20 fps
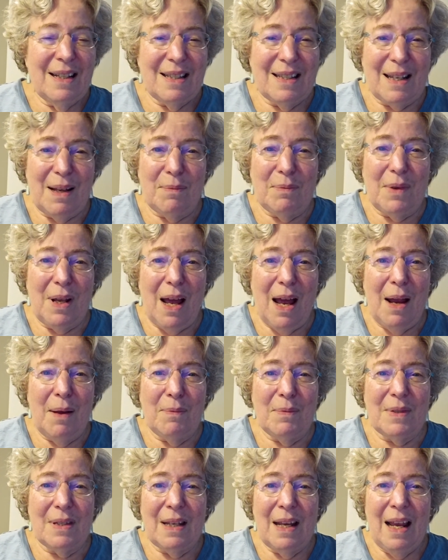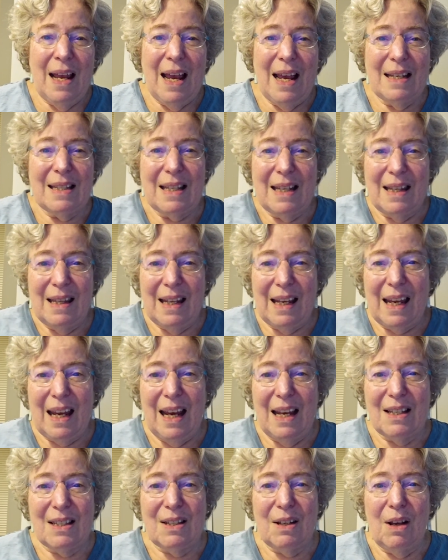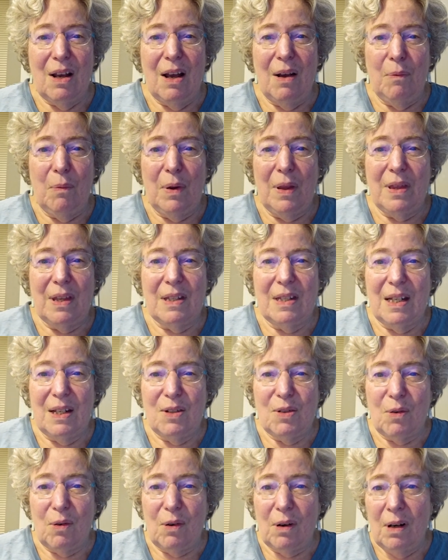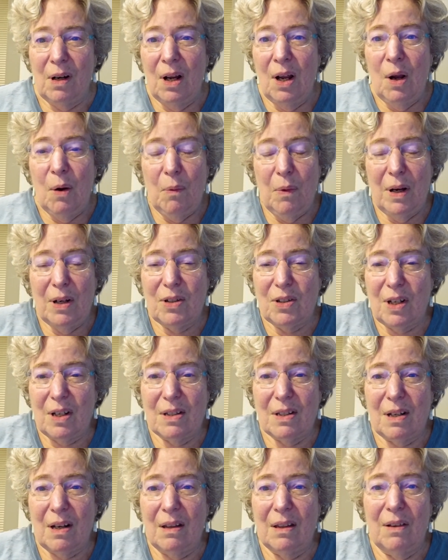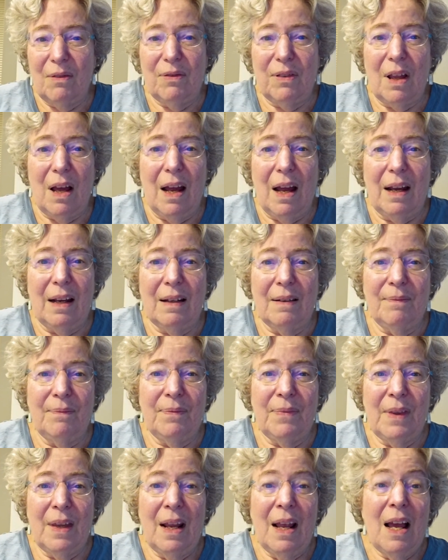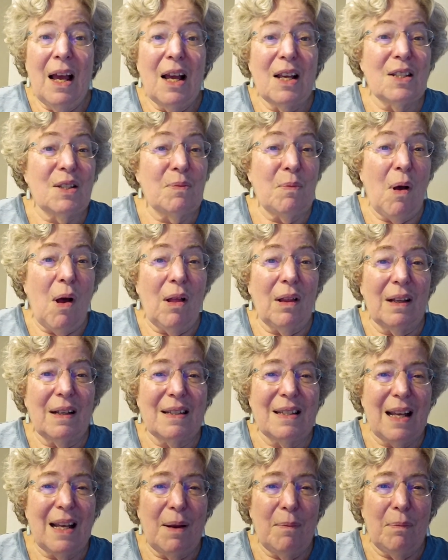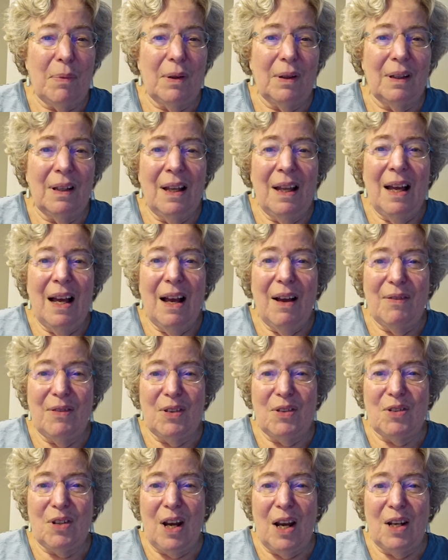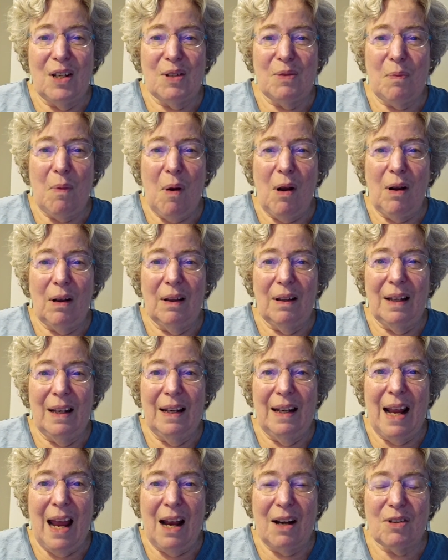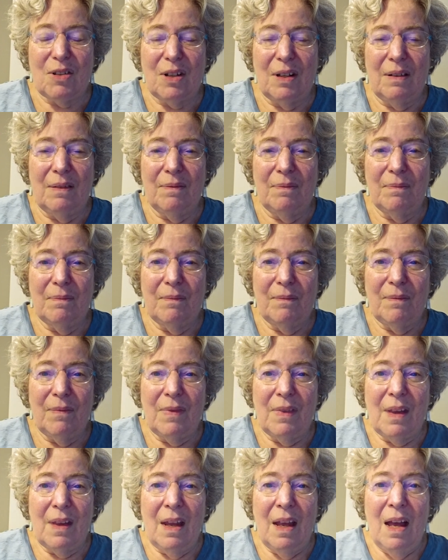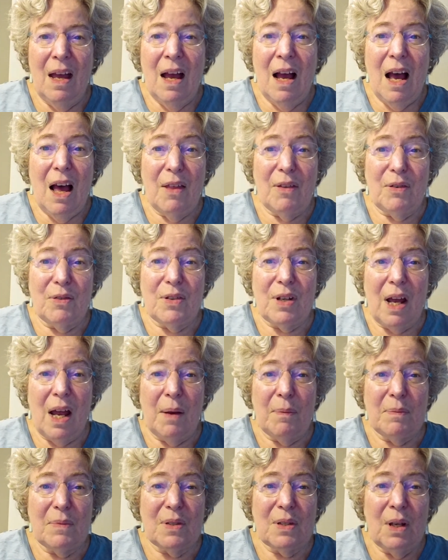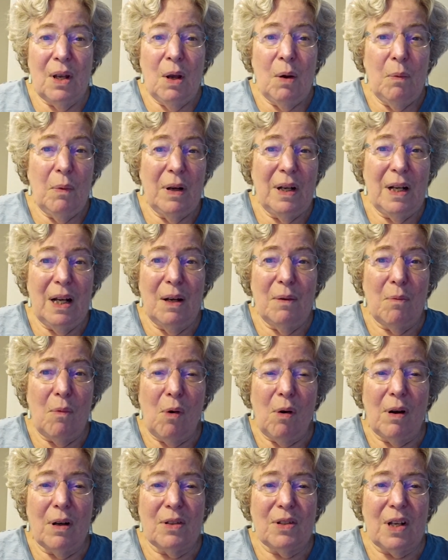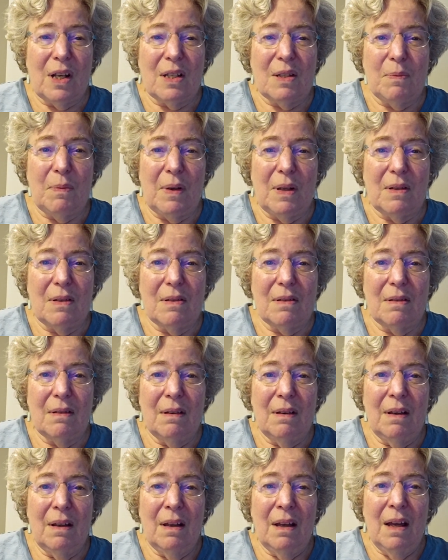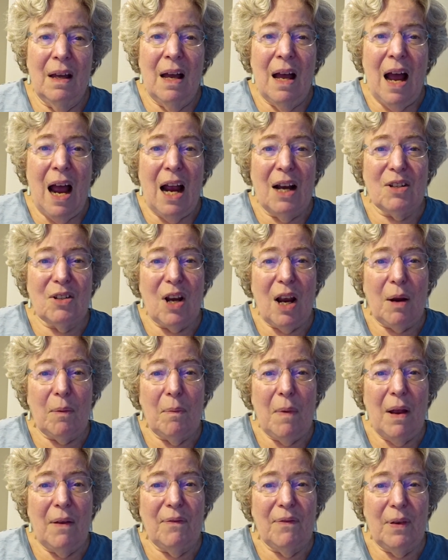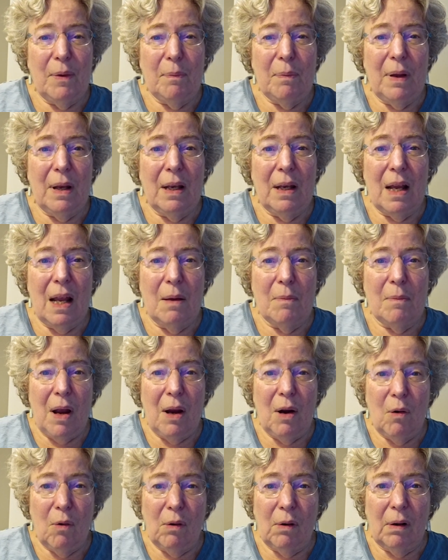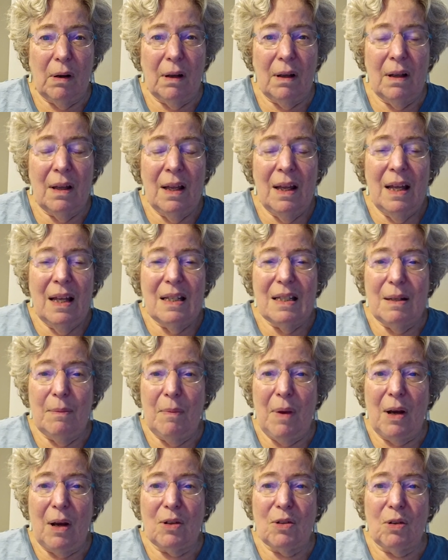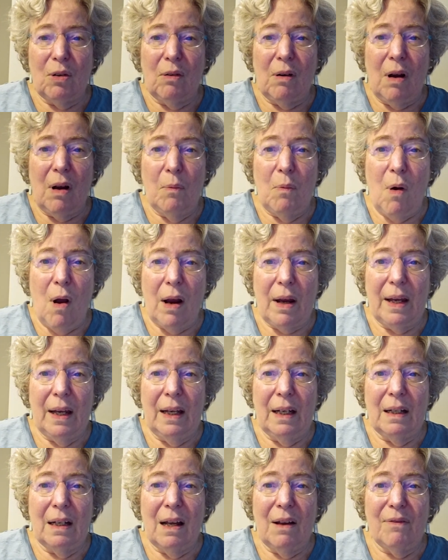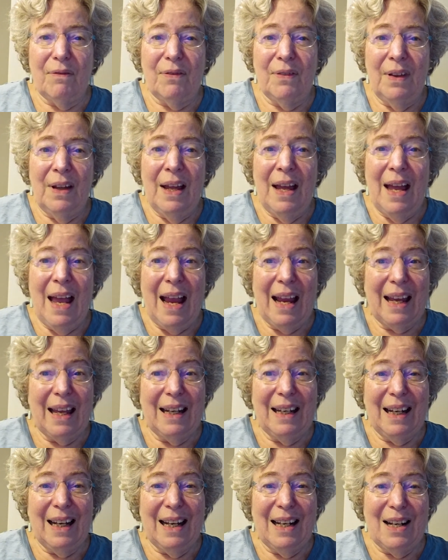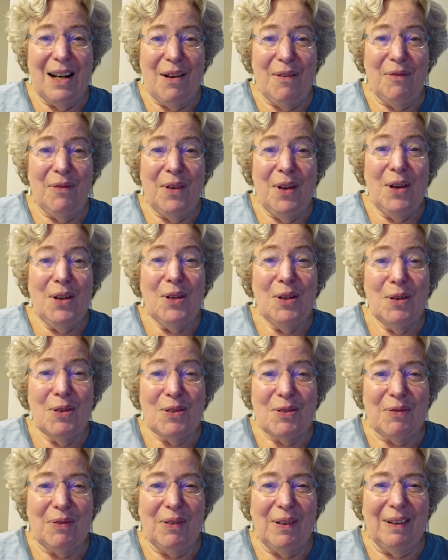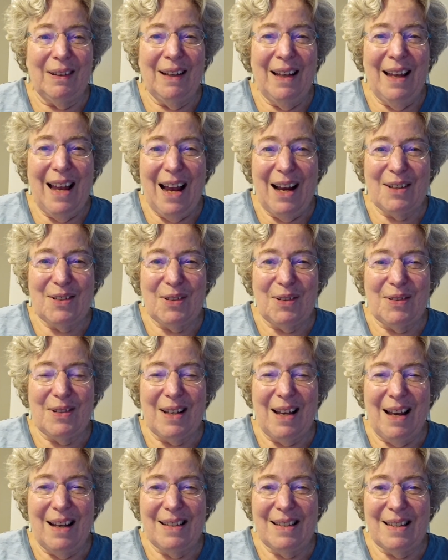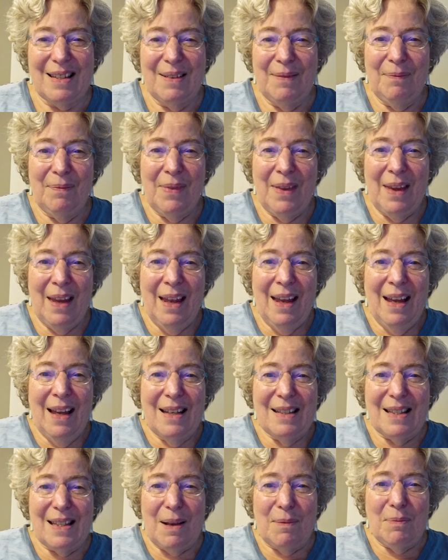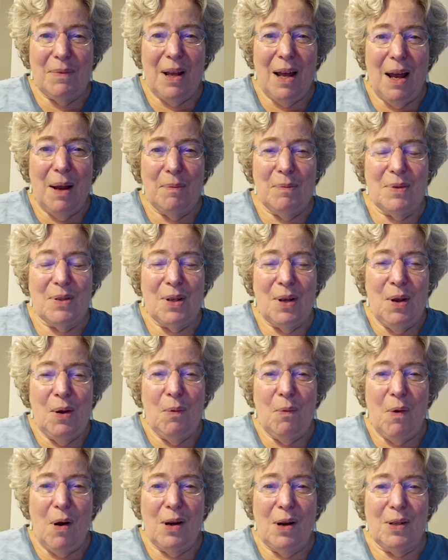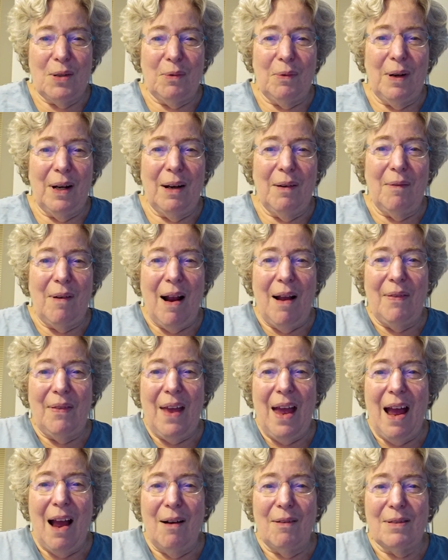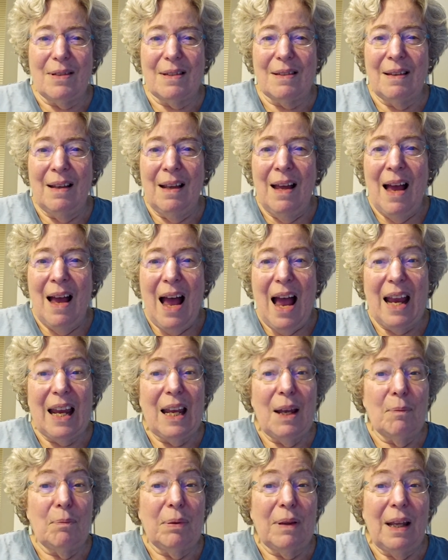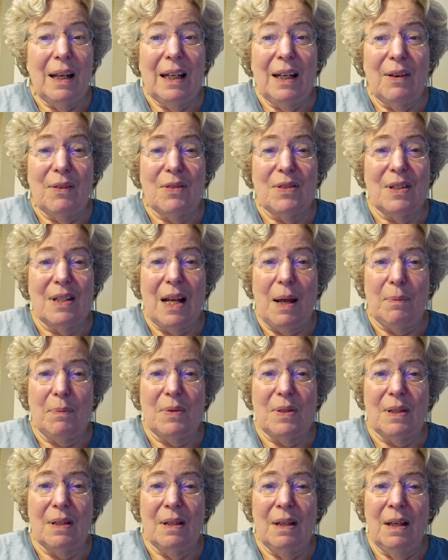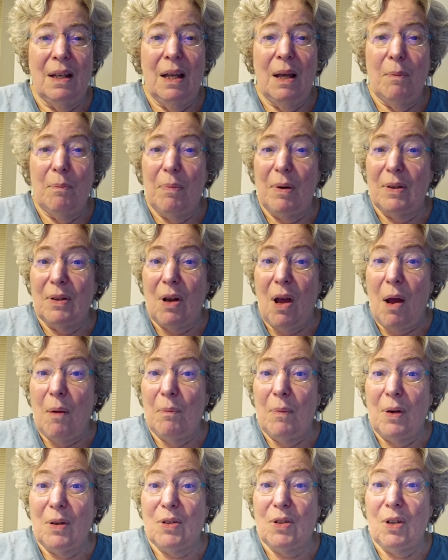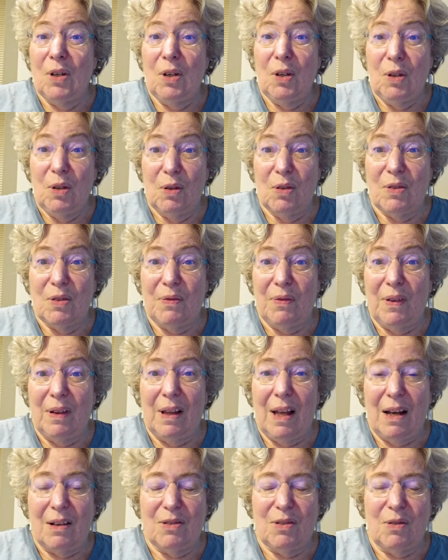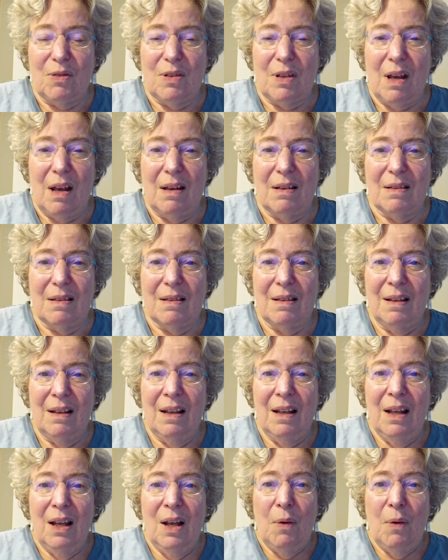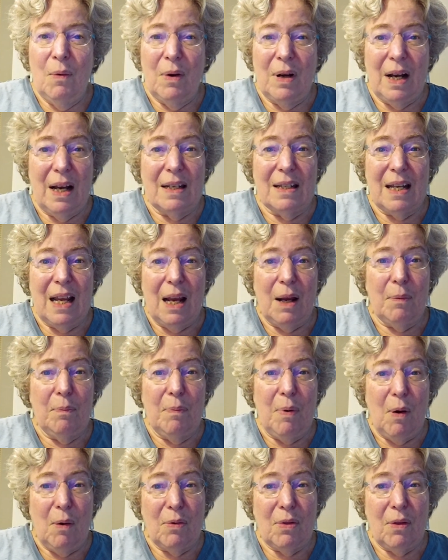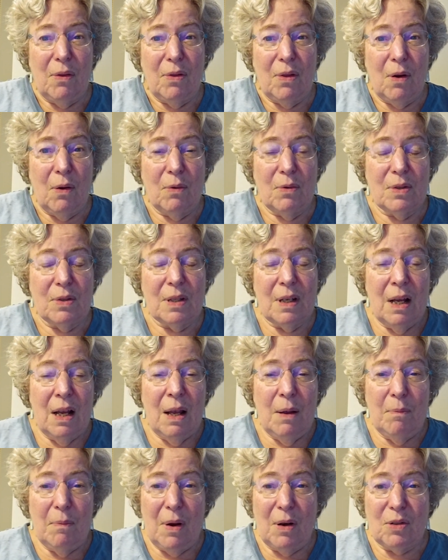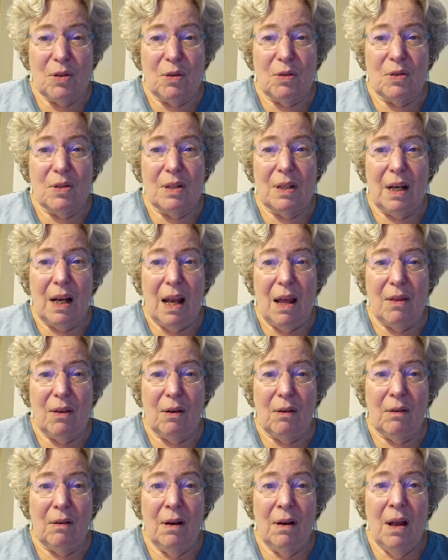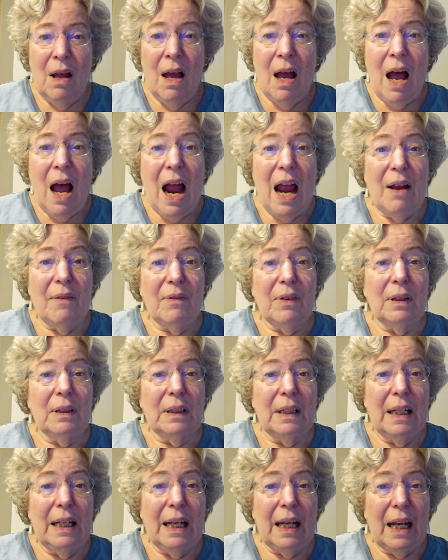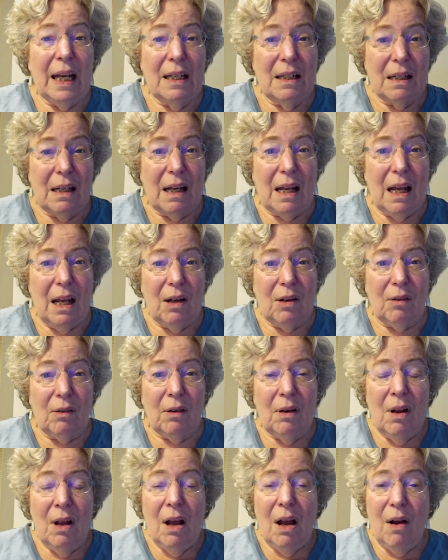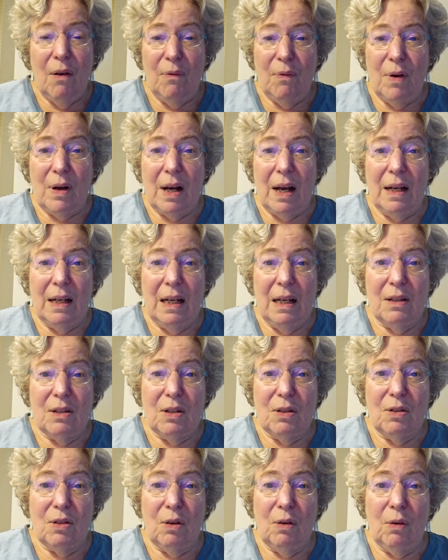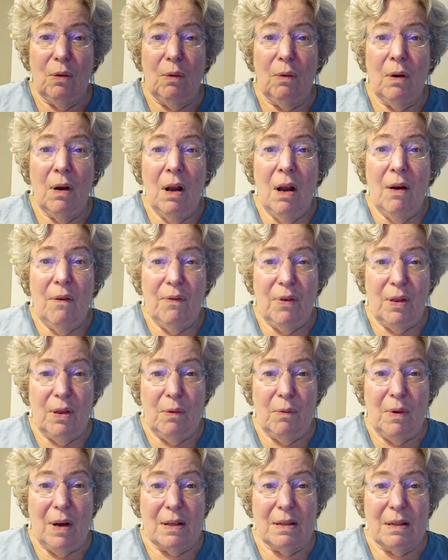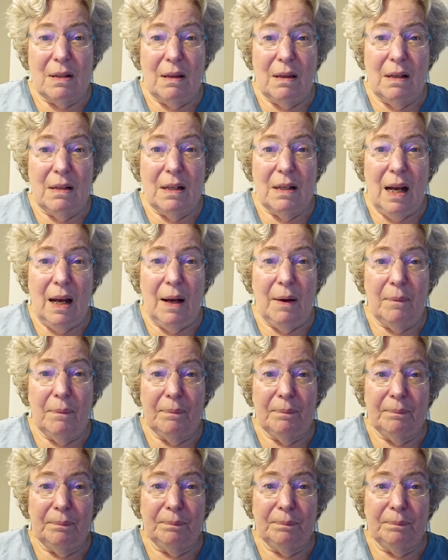Sometimes, as in the case with a detour, we adjust on the fly. A small example of the change model in action. Other times, we need more adjustments. I check my Fitbit my Aura to make sure I'm walking enough and getting enough useful exercise. Sometimes, wandering around the house, I get plenty of steps, but not much useful exercise. When I take both of those measures together, I have a leading indicator of what I need to do for the rest of the day.